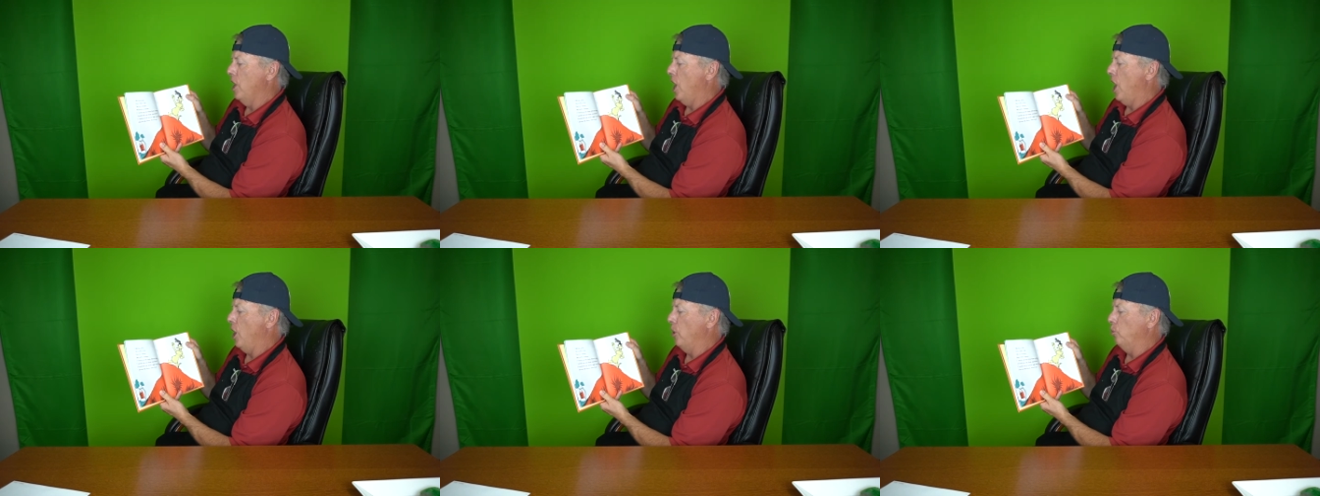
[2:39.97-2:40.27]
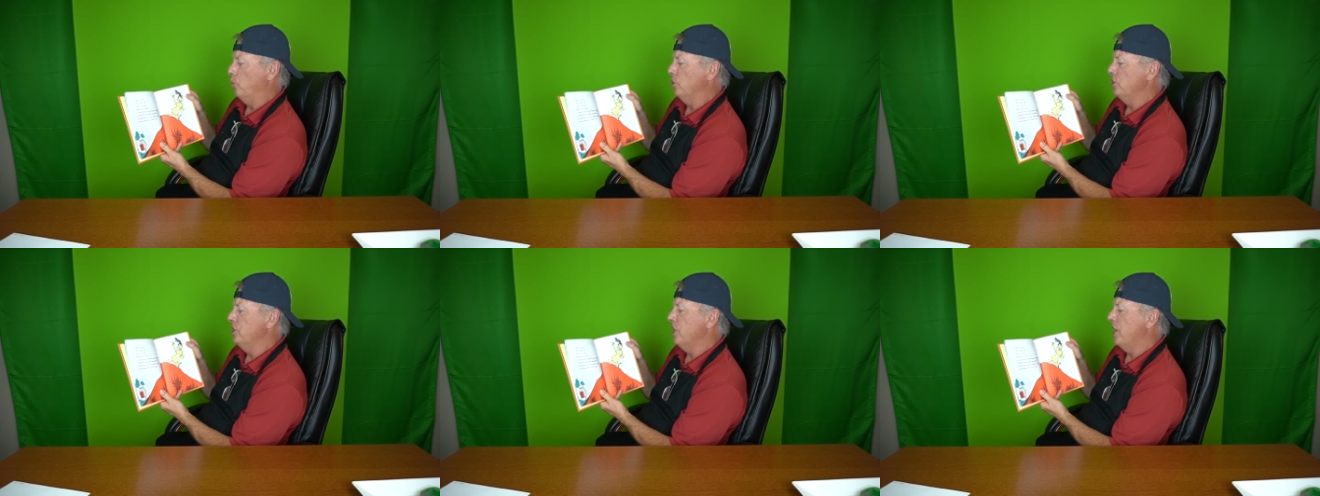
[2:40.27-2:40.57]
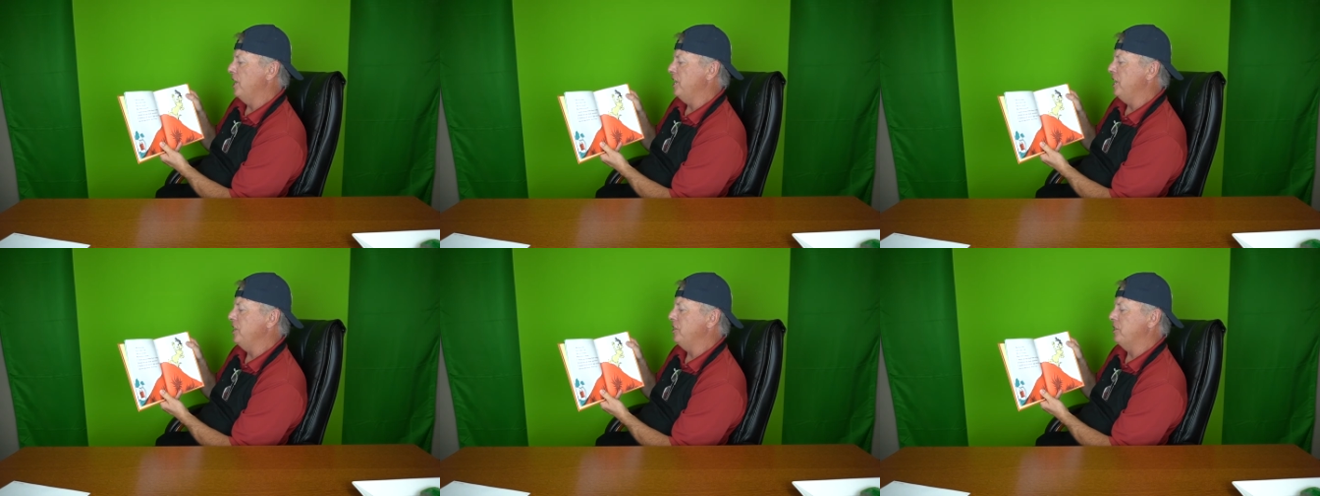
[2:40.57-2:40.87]
I would
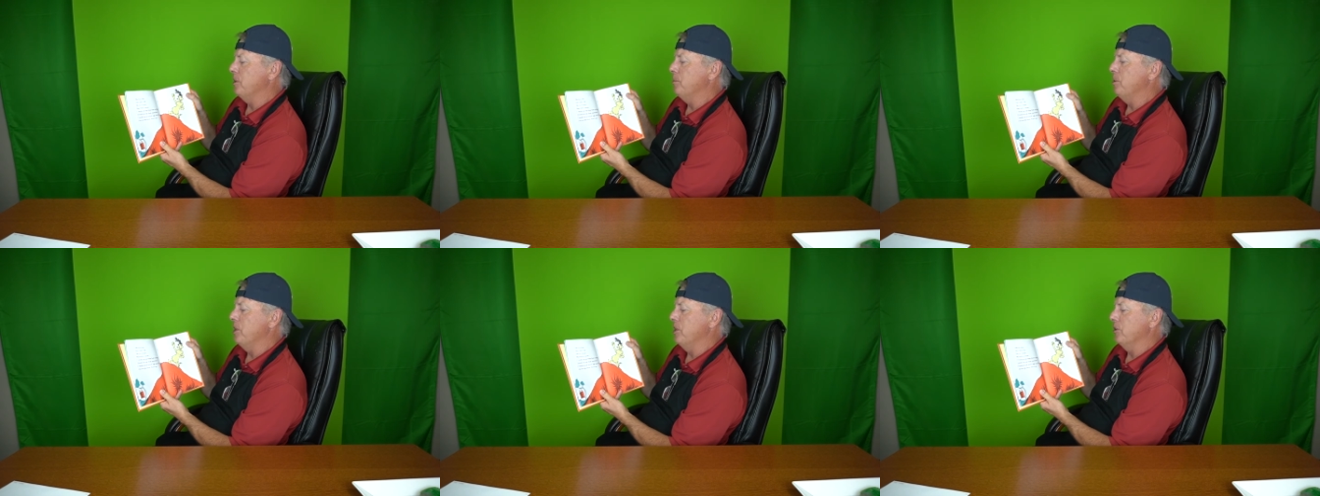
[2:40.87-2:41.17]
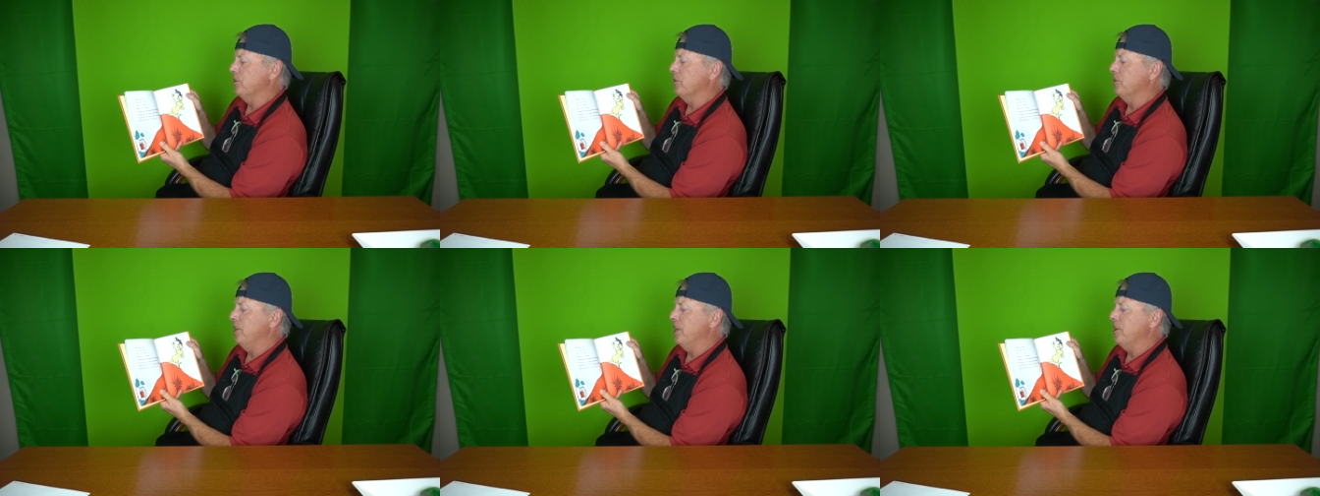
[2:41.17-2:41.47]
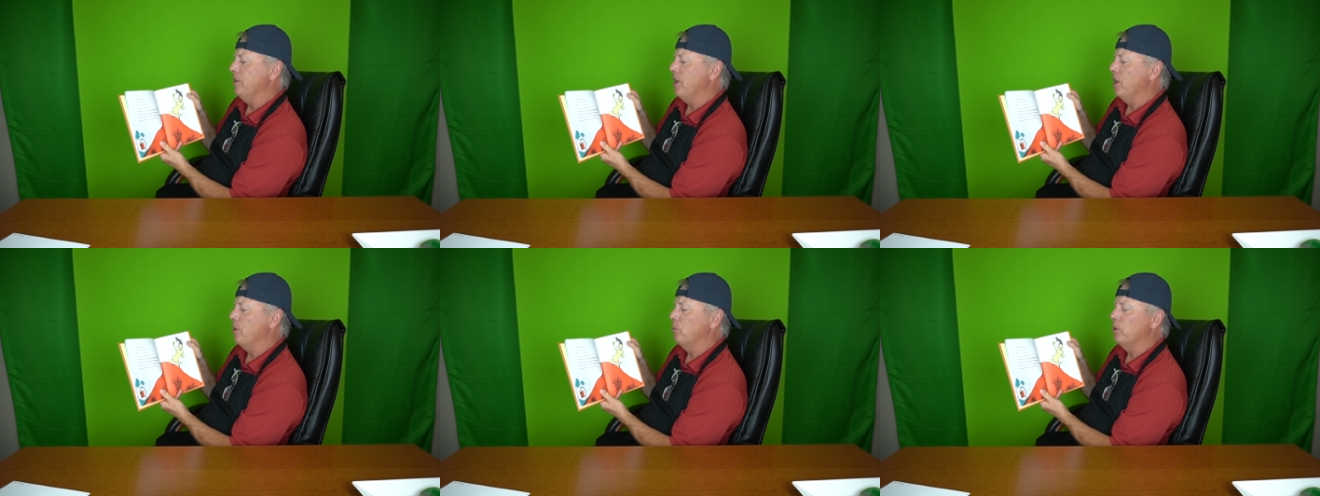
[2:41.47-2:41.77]
not eat them here or
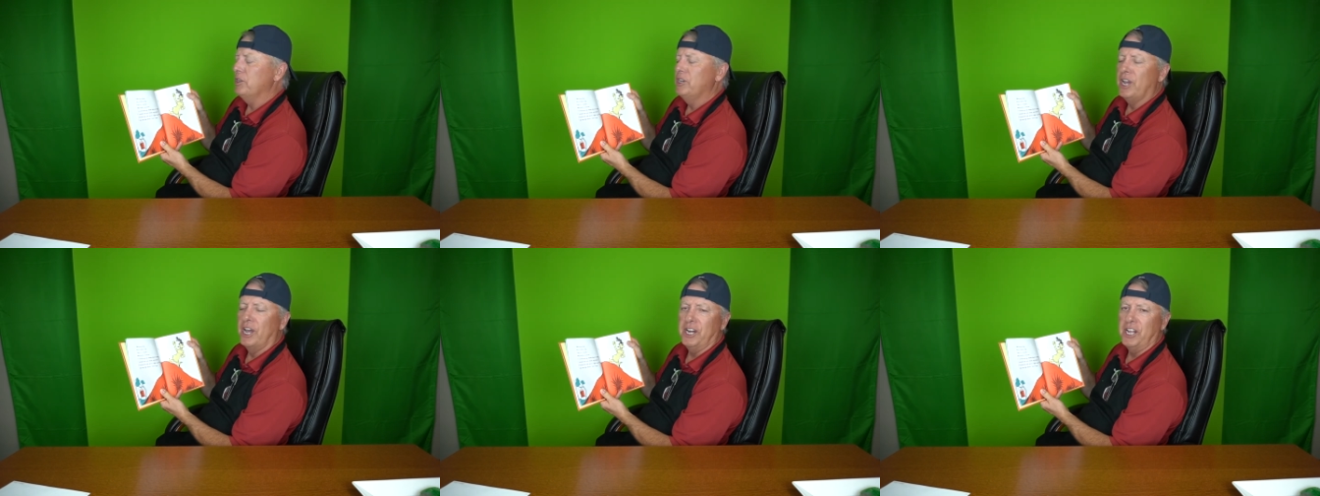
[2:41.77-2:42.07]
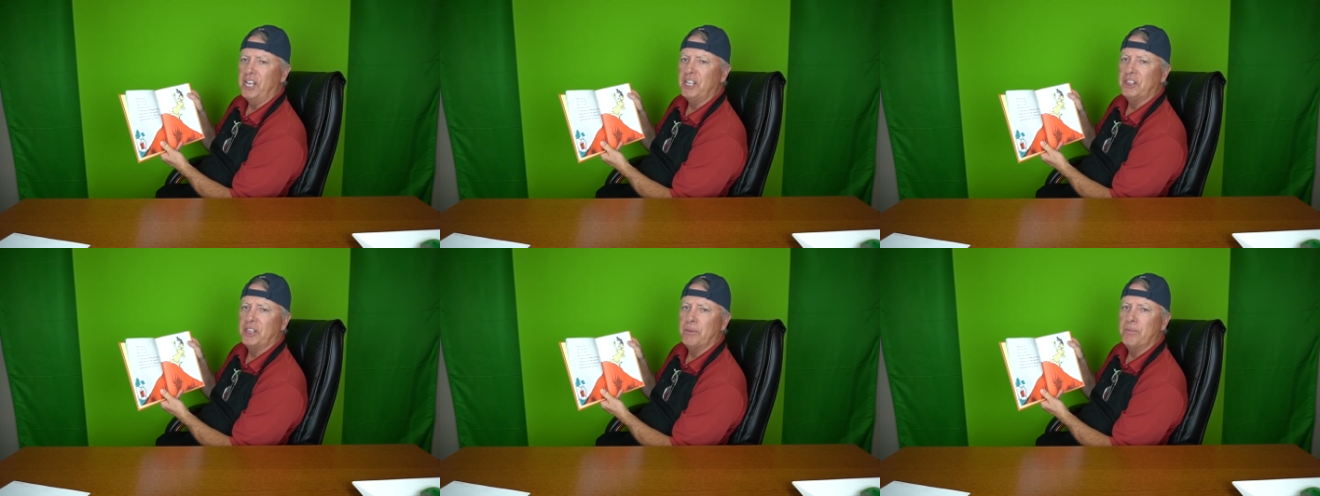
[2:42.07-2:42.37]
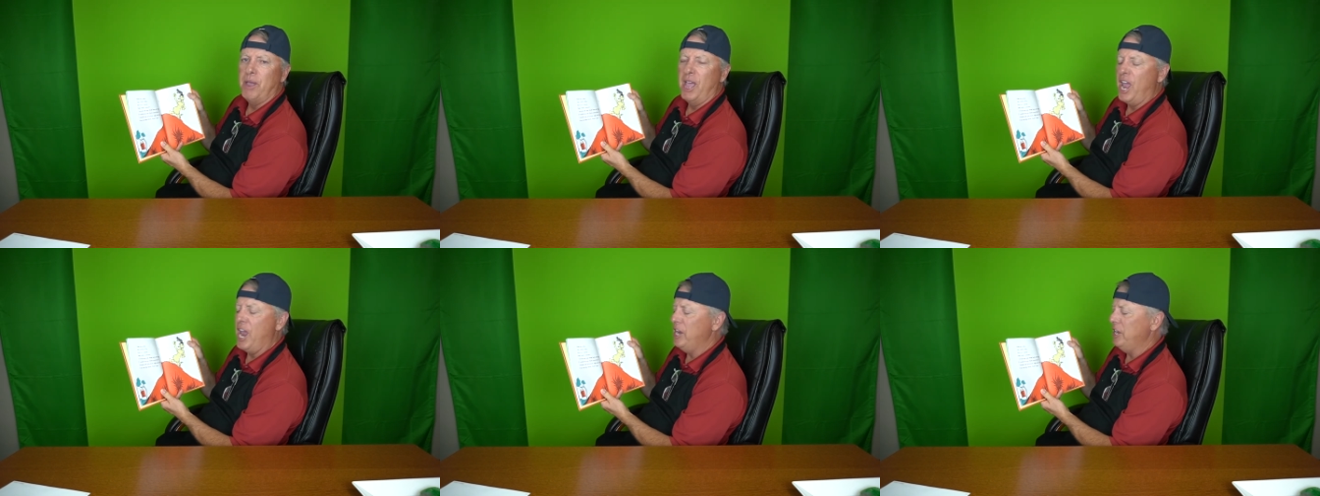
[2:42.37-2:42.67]
there, I would not eat
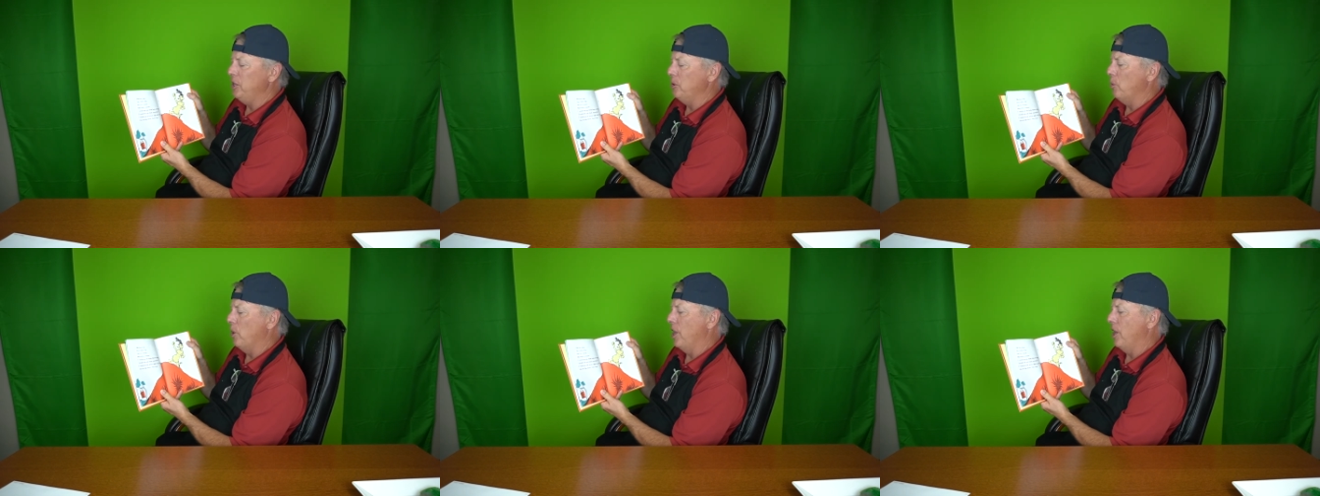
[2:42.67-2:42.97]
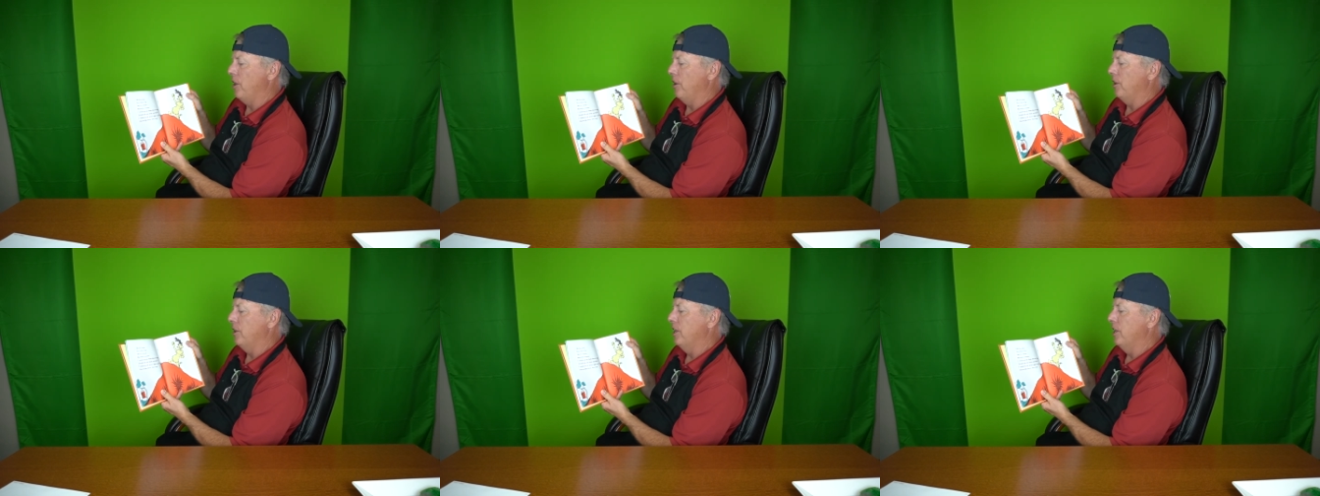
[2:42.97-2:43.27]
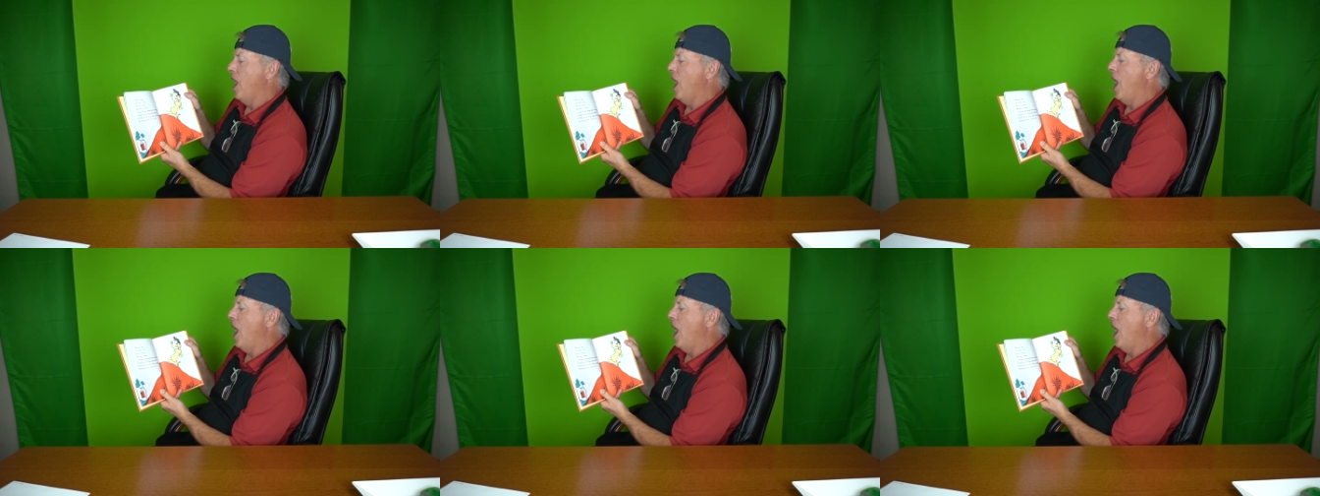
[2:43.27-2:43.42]
them anywhere.